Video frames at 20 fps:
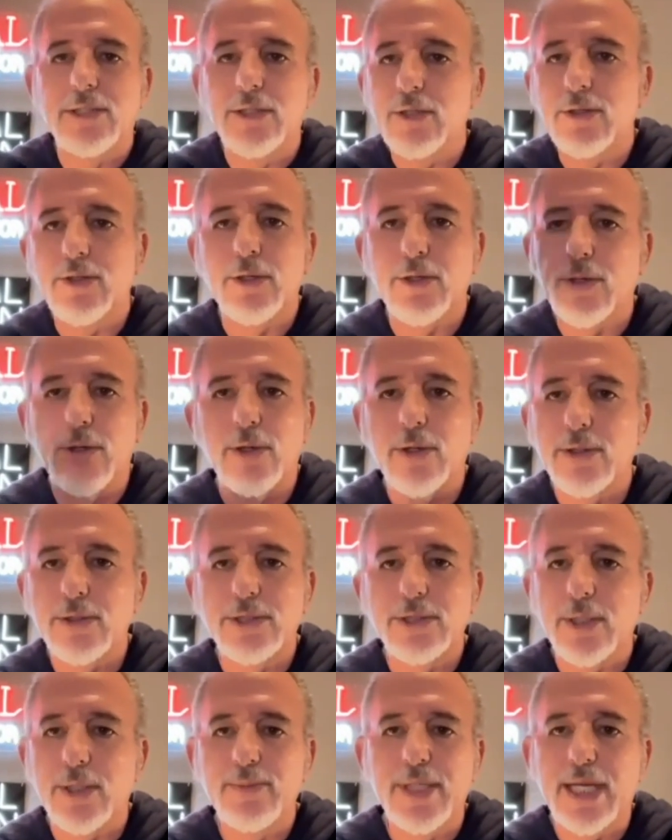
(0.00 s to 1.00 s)
think that they're
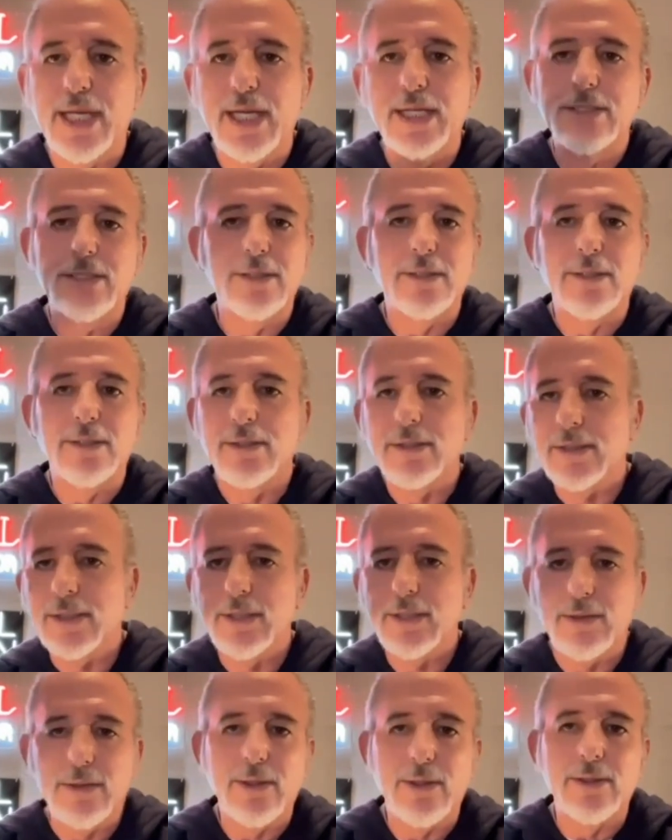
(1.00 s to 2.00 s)
girls some days, or
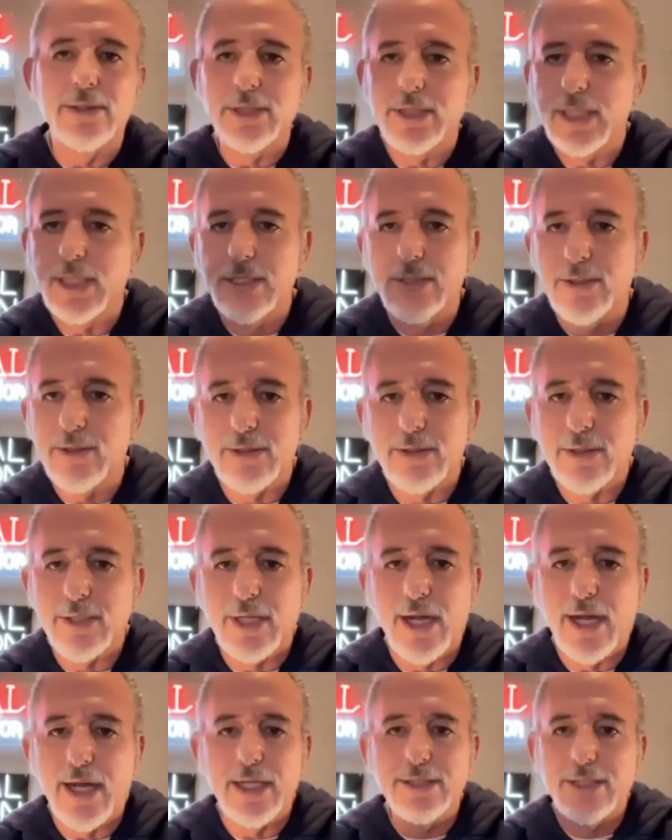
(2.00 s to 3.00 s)
you know, girls think they're their
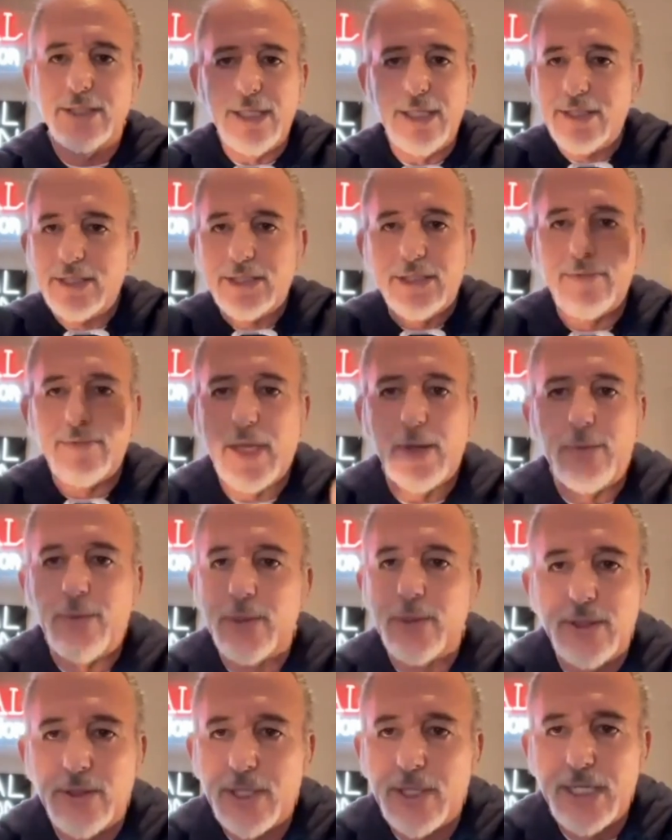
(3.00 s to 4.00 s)
guys. Hey, listen, if they
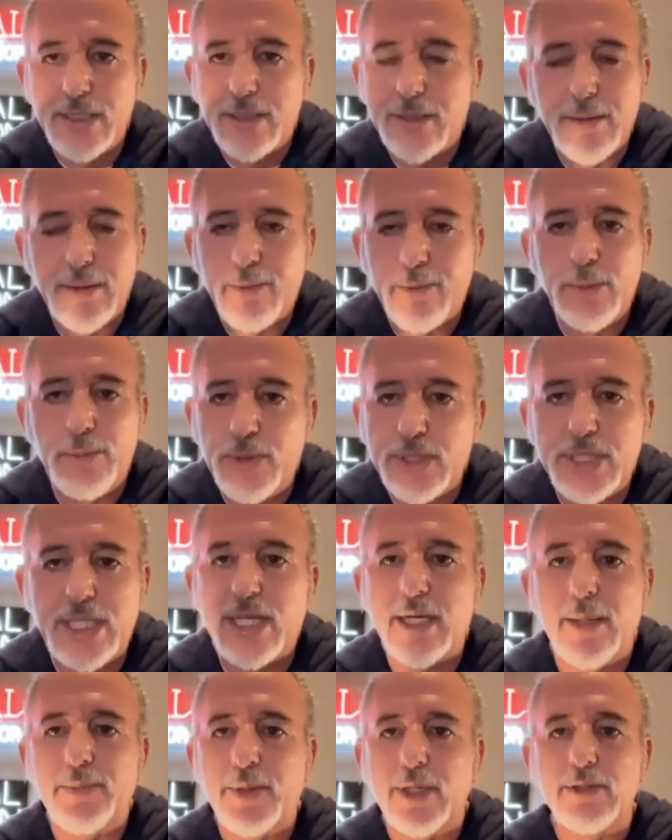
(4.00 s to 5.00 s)
want to learn how to, we put
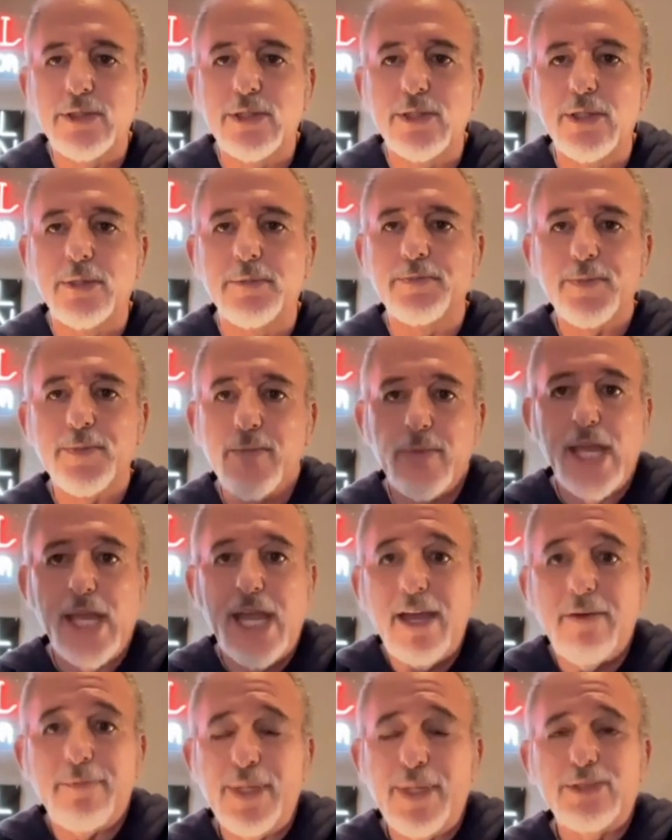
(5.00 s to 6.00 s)
that up there too.
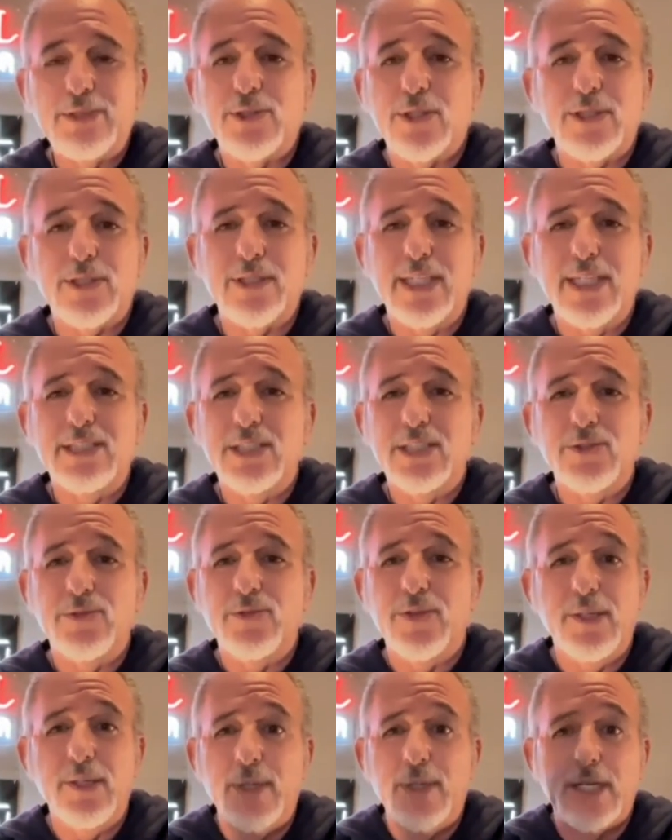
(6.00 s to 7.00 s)
Half my
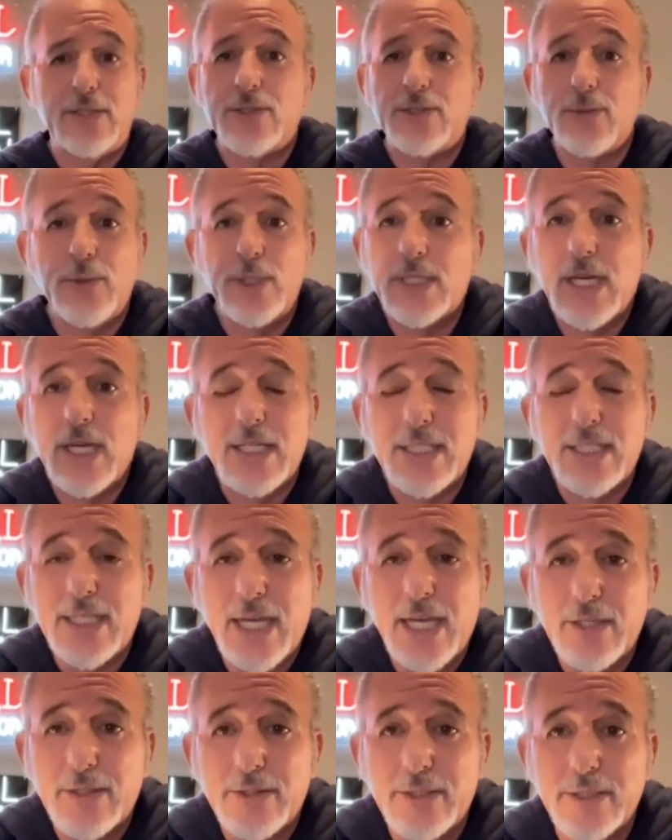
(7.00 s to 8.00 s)
circulation's female, so we got to
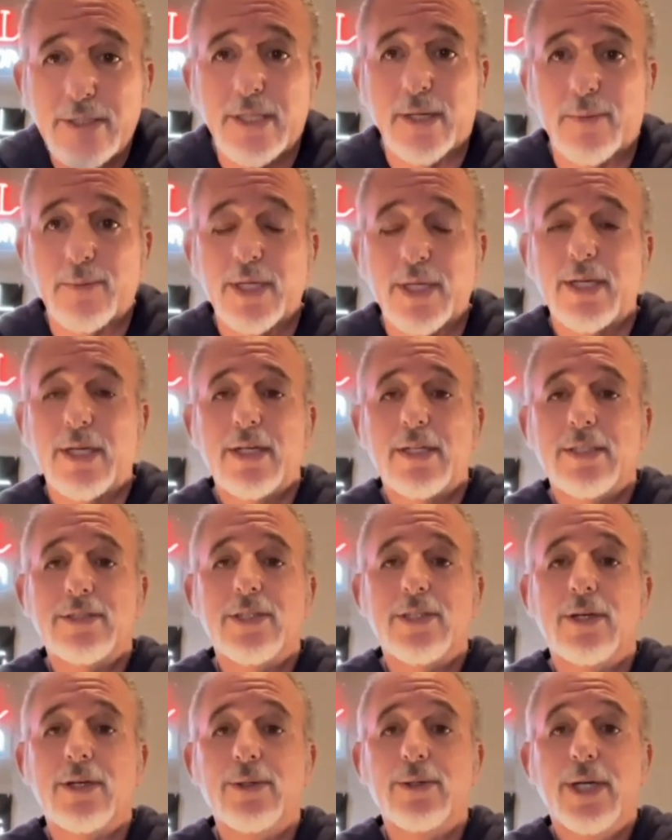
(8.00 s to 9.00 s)
cater to them.
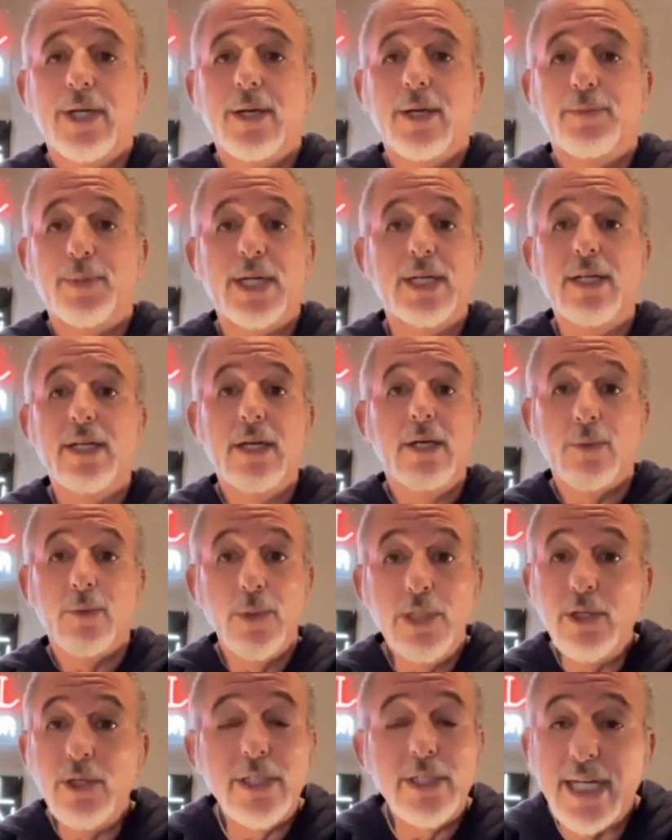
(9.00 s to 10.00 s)
So, but
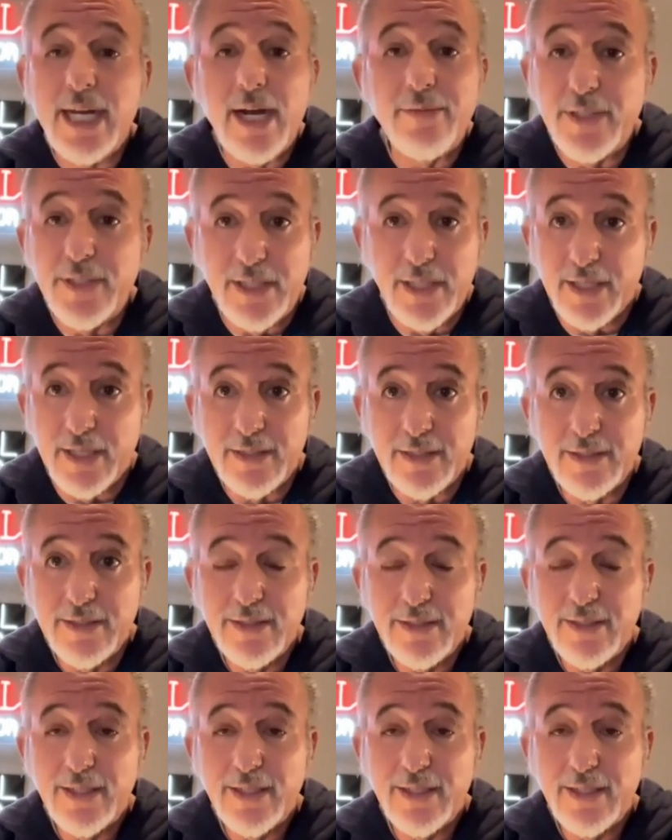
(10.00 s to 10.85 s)
we look at everything.